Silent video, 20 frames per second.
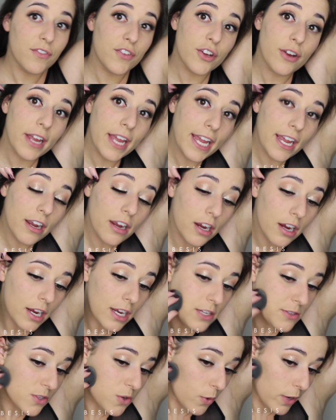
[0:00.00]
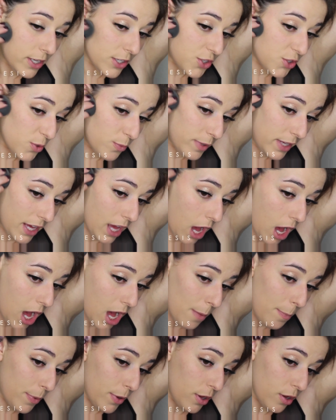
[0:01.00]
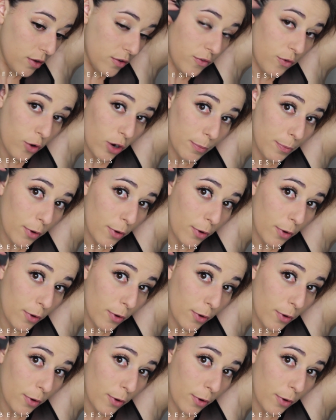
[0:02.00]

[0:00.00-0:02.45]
if your hair is going to be up for